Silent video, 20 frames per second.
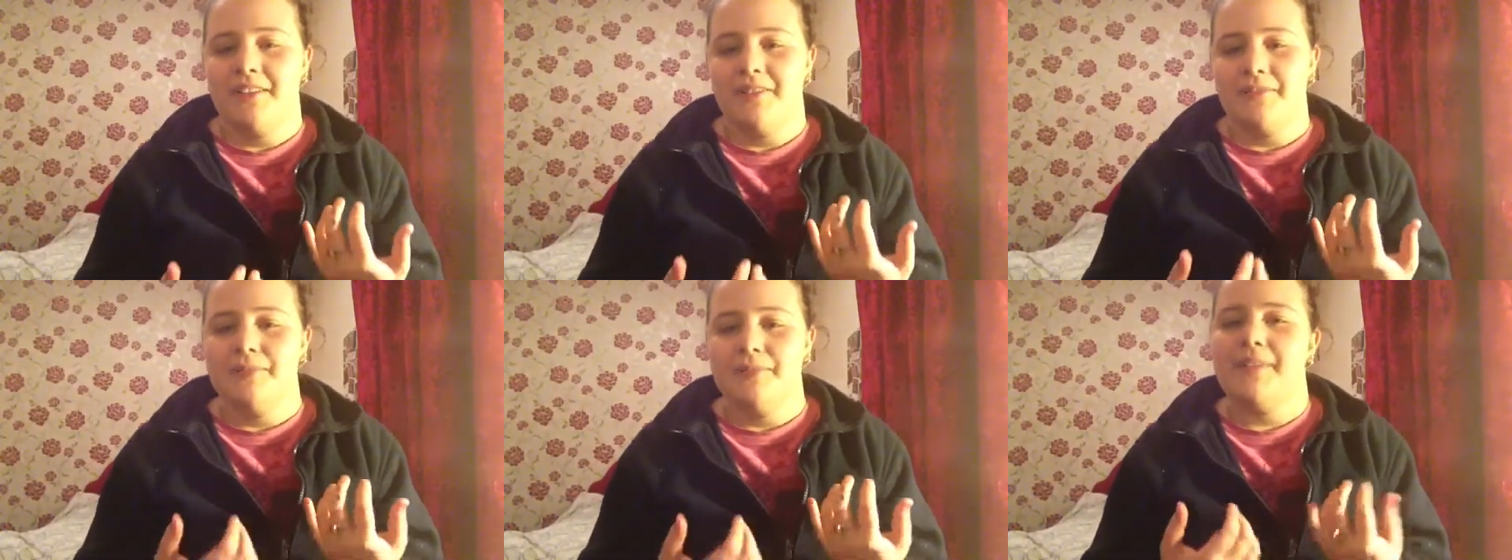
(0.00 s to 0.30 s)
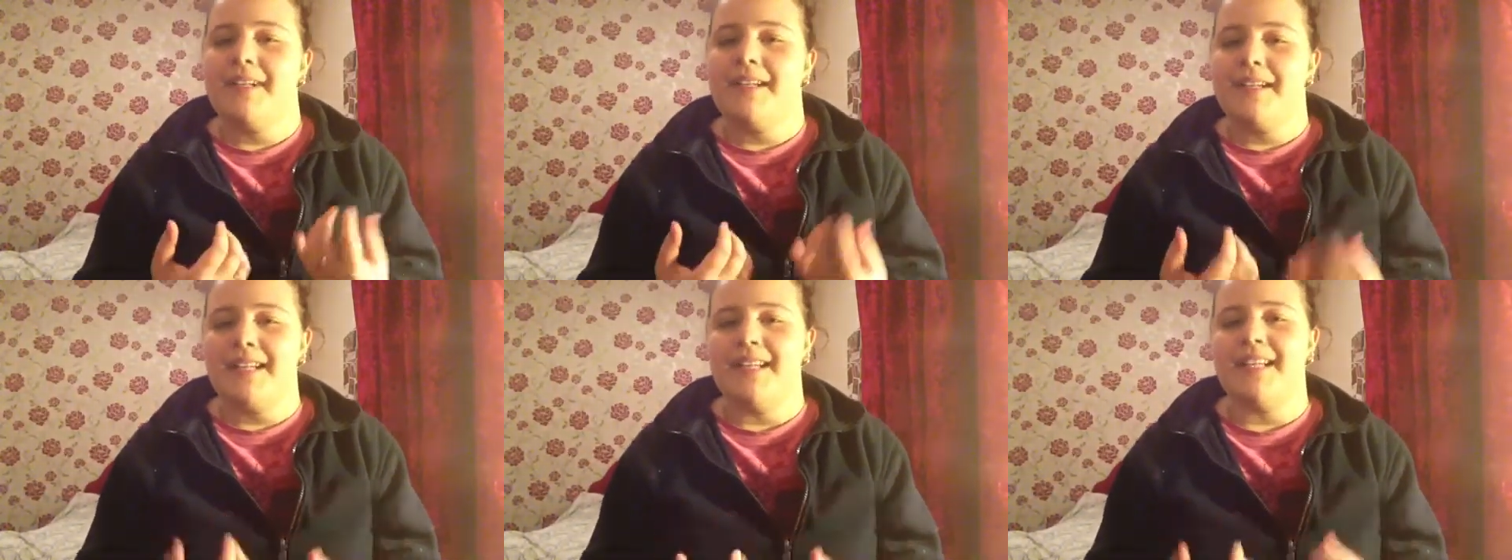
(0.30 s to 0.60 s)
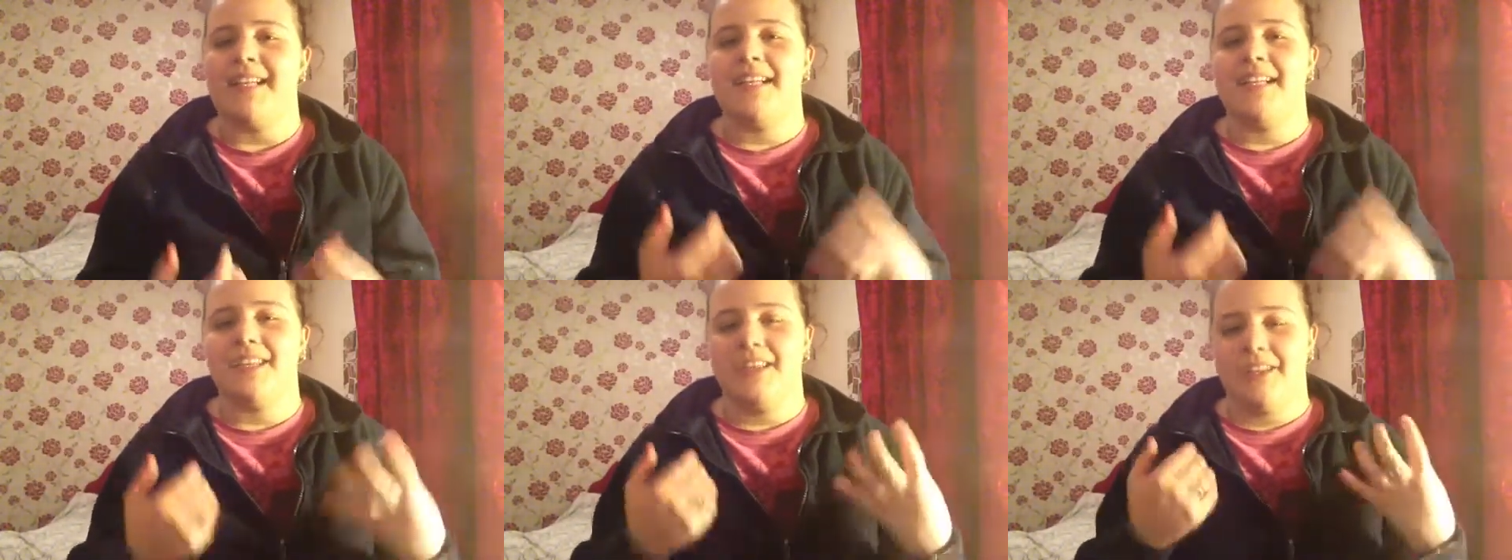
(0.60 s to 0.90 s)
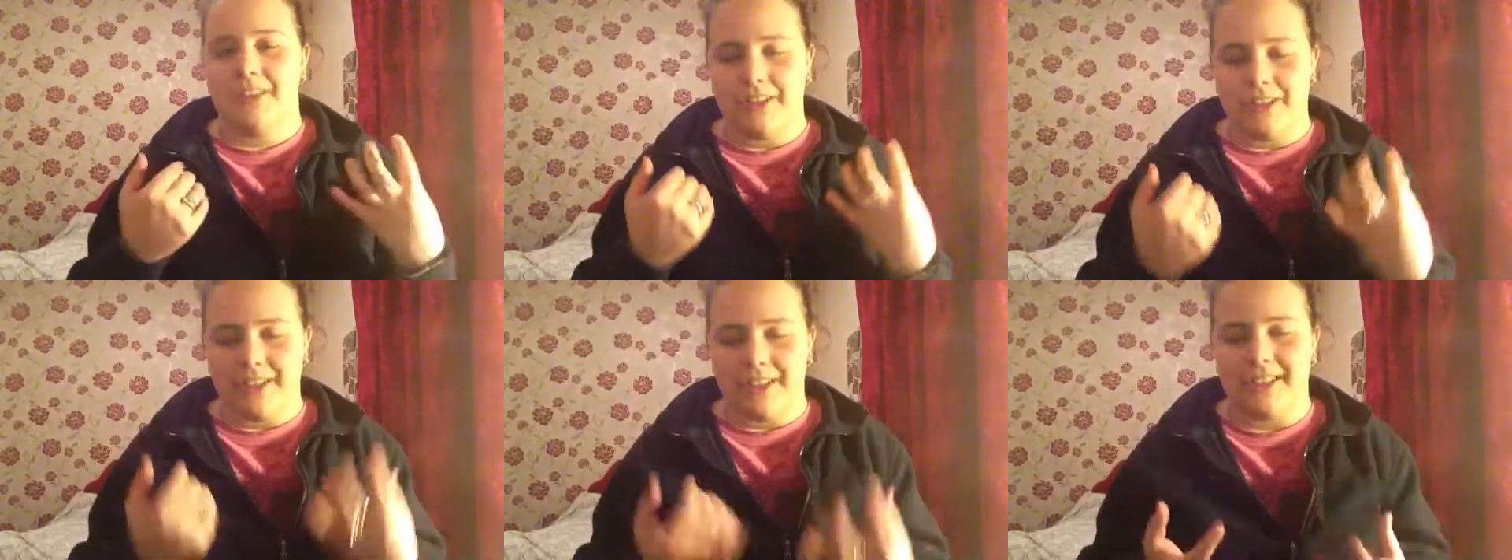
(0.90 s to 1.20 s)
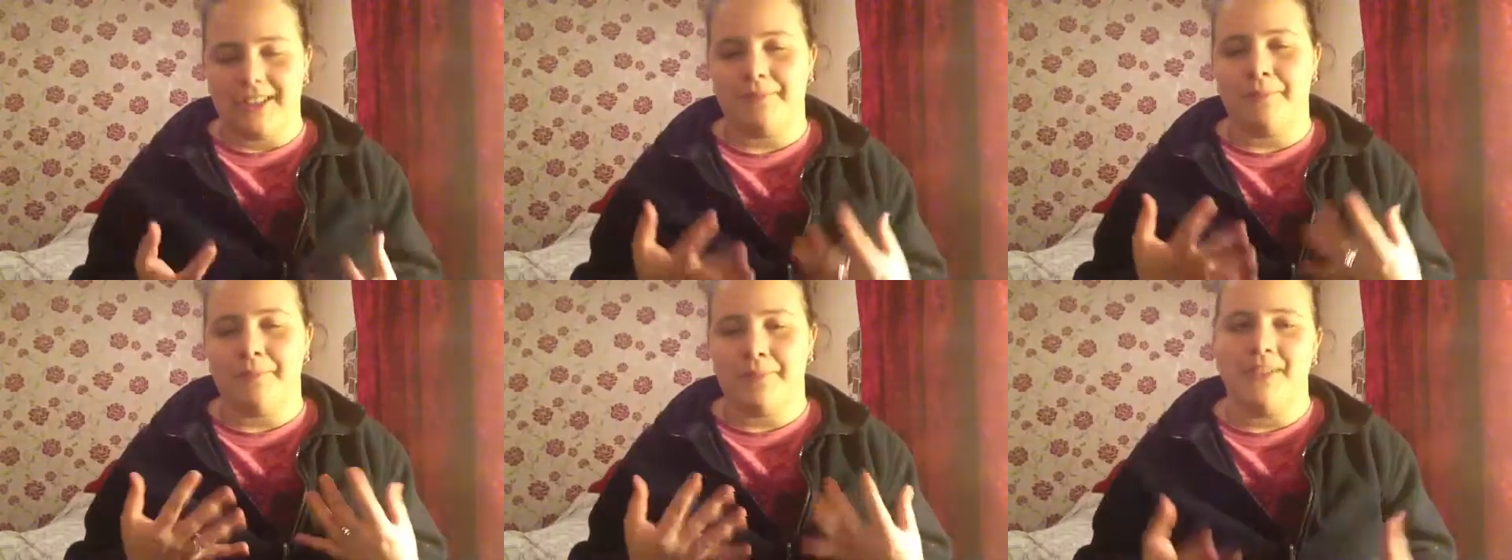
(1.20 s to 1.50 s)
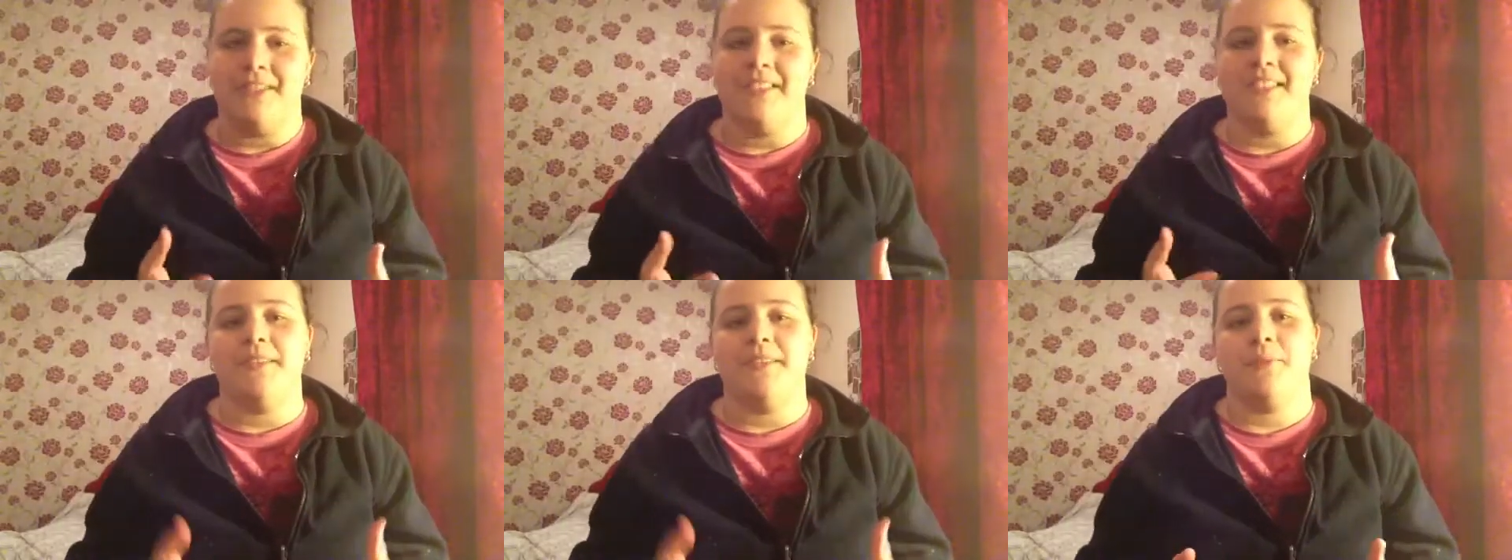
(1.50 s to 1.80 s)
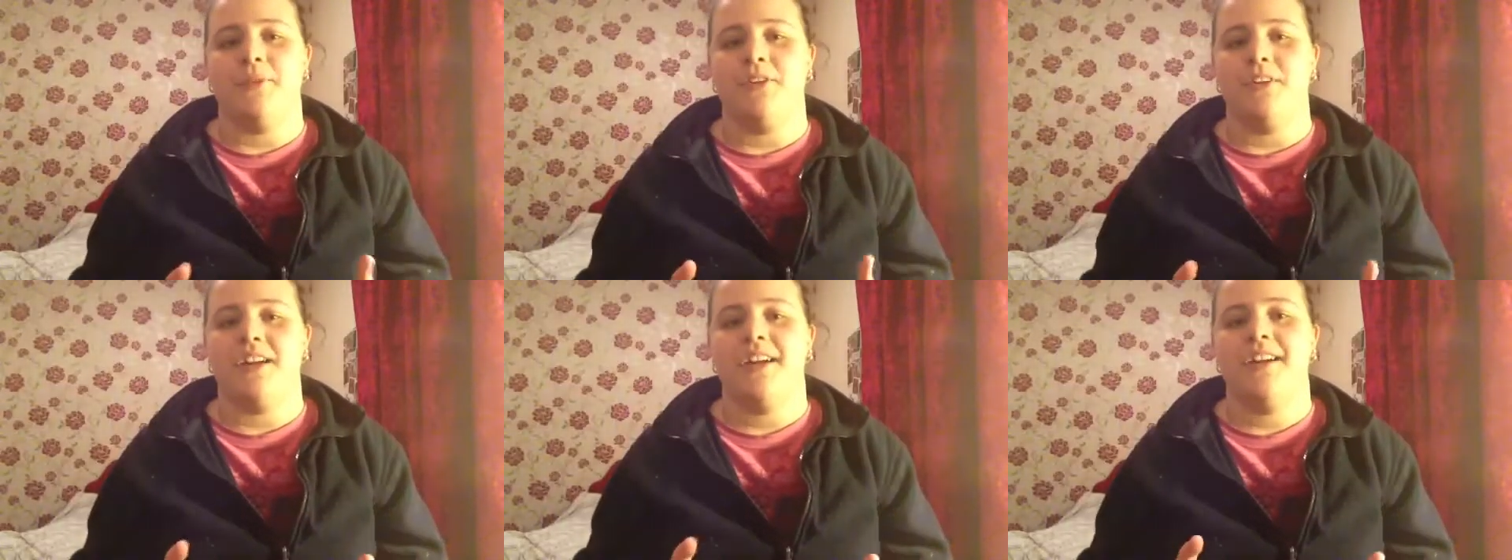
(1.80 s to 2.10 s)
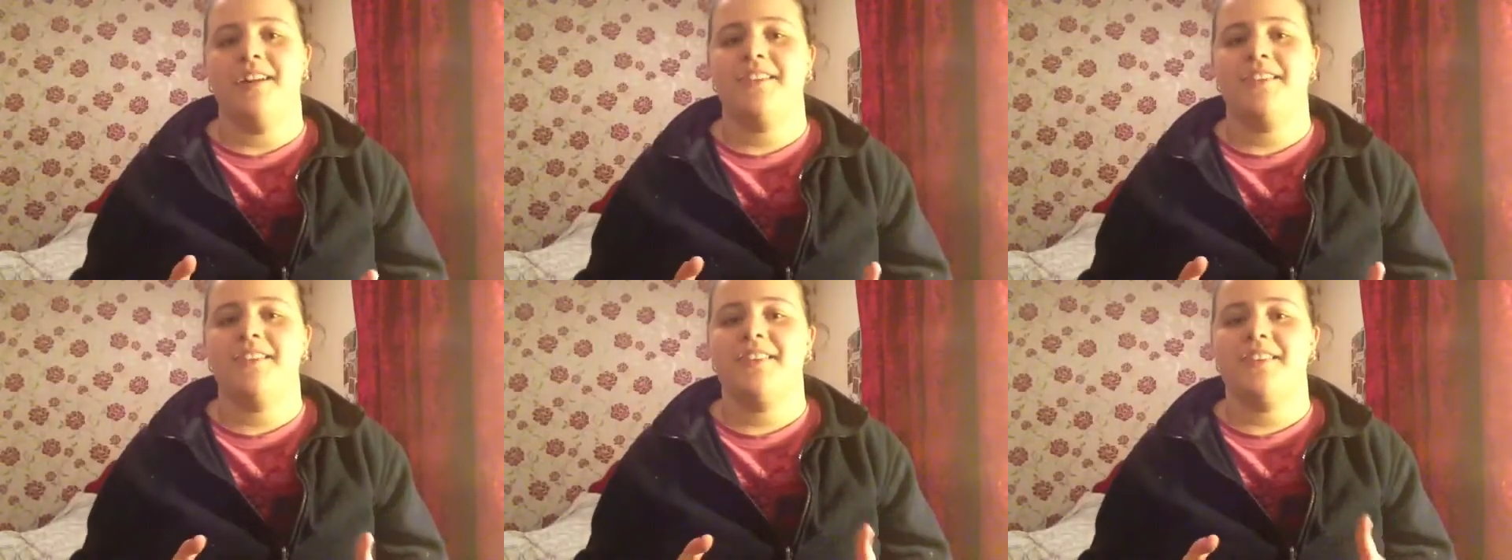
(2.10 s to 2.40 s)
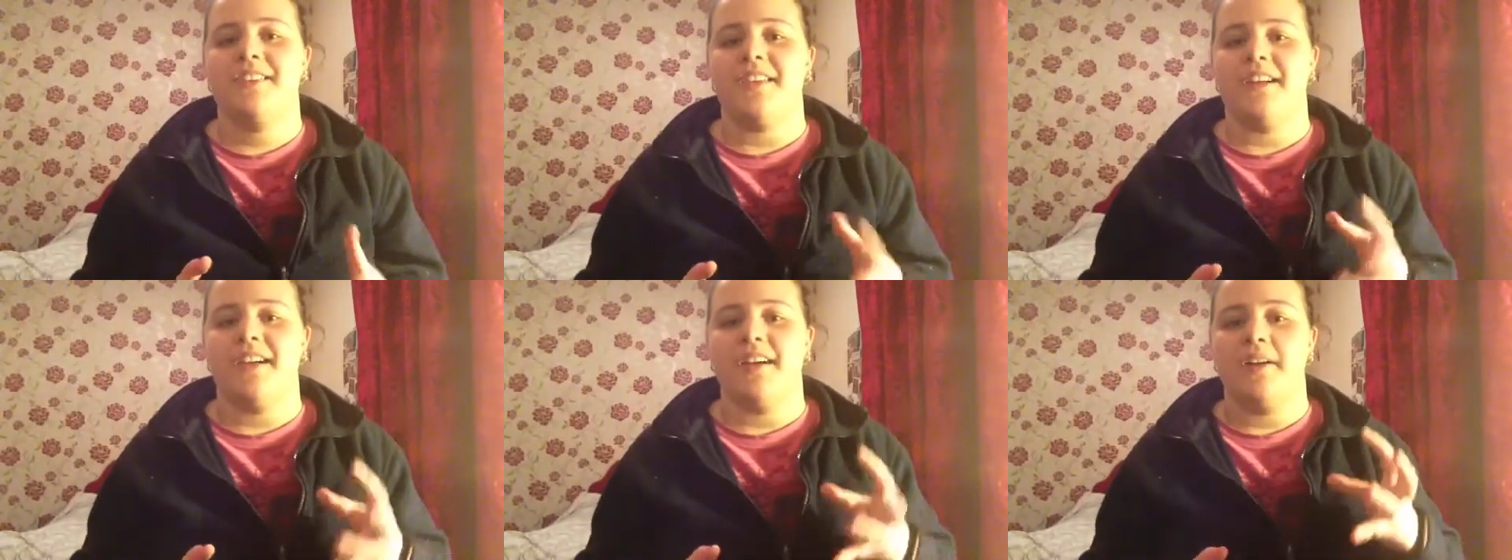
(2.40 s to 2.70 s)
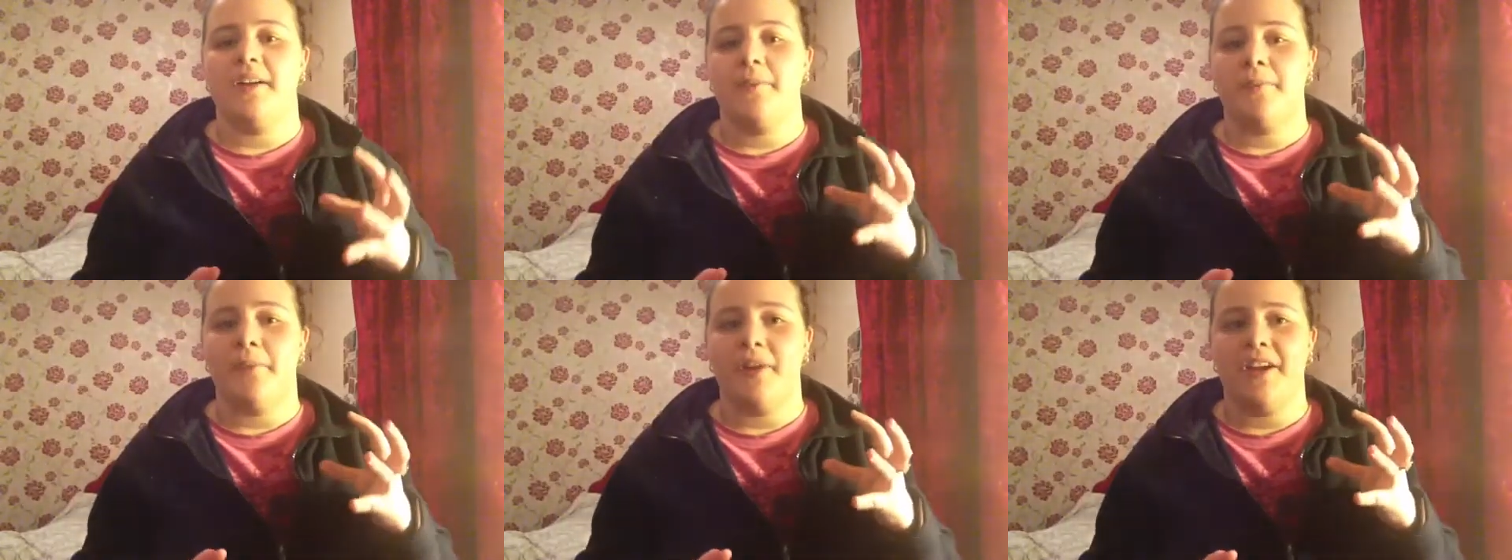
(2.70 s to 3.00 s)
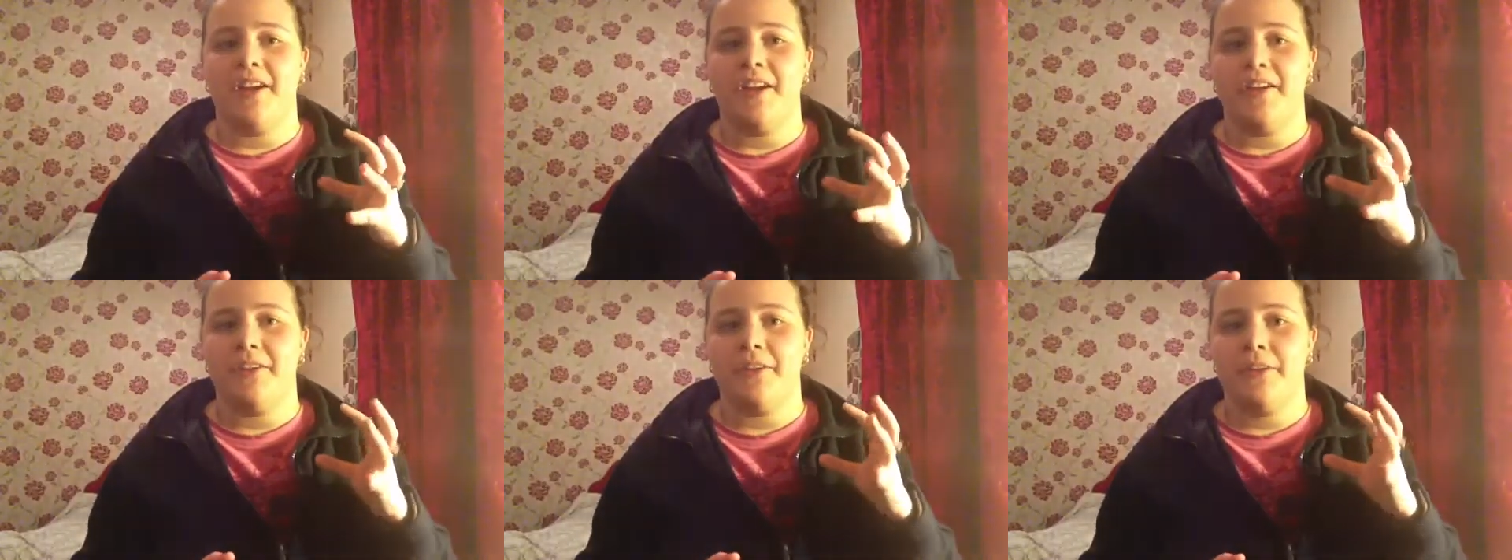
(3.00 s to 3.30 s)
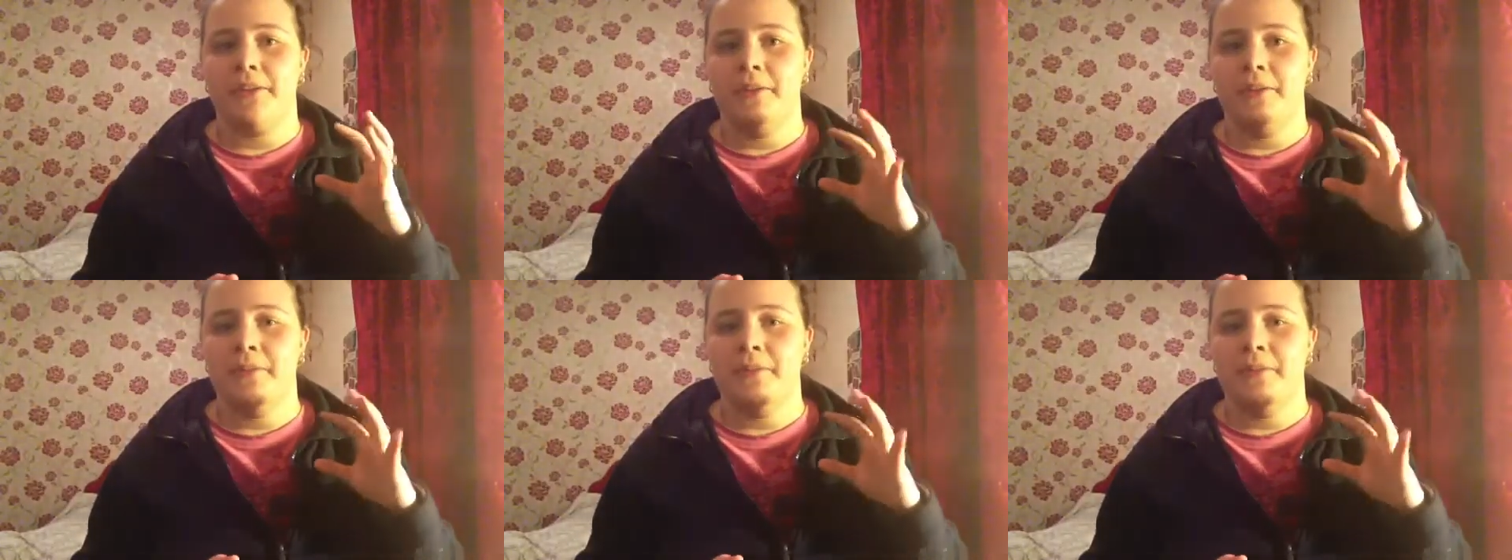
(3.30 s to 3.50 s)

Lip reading: really good beauty products that are both